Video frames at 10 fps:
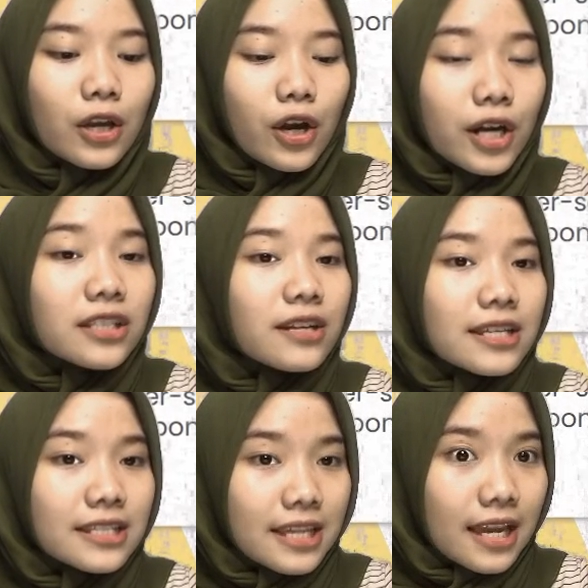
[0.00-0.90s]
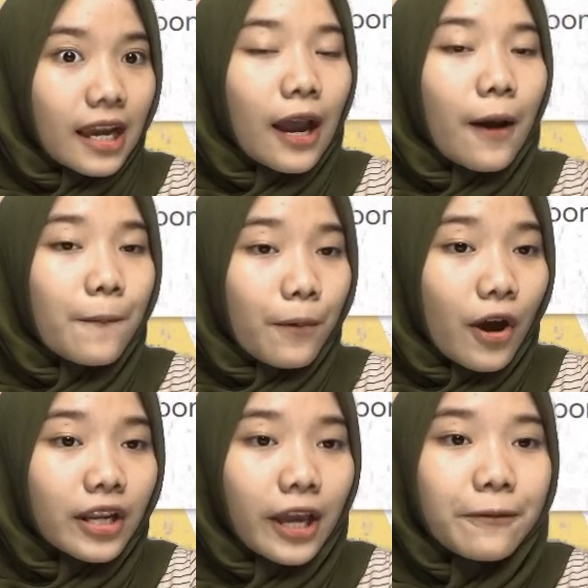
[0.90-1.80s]
contrasting
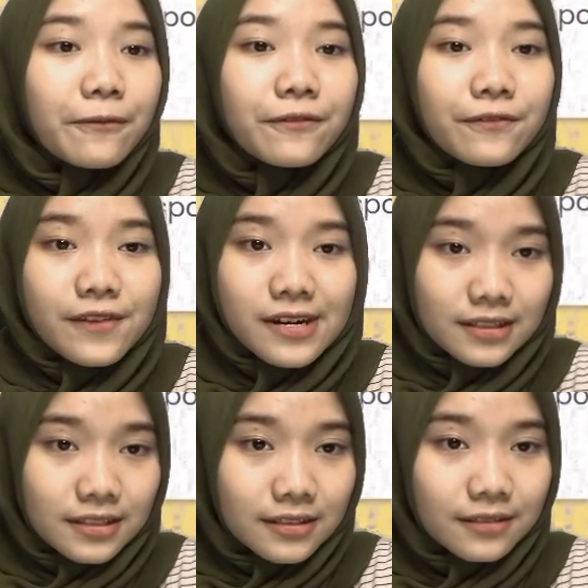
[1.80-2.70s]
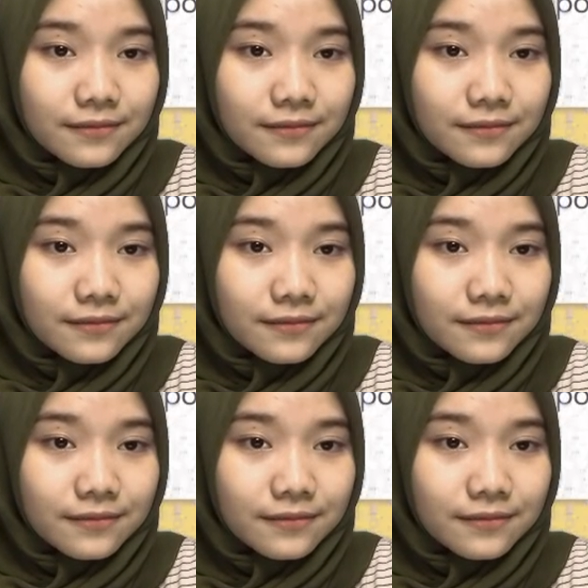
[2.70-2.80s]
phoneme first.